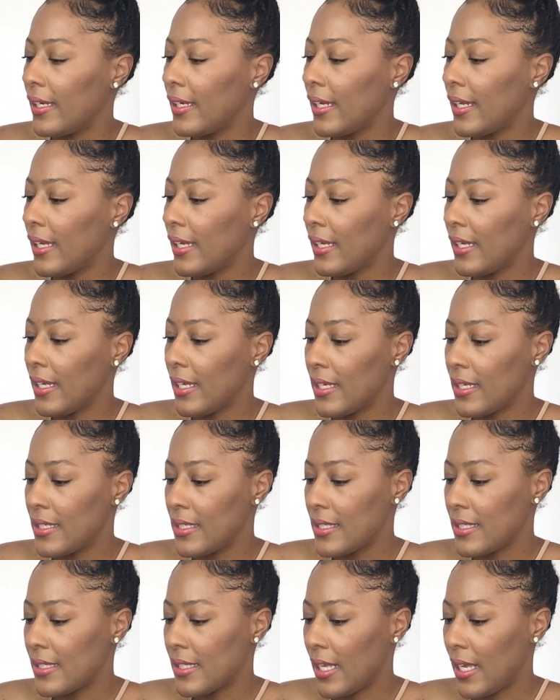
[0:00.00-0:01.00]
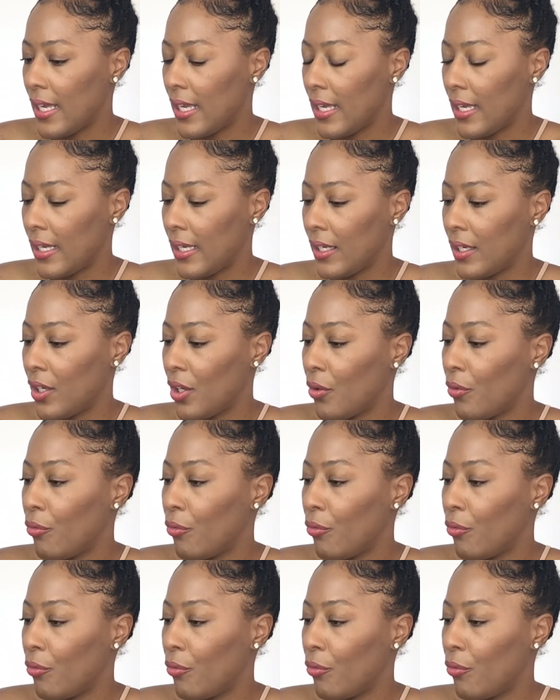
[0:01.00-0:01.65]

it is a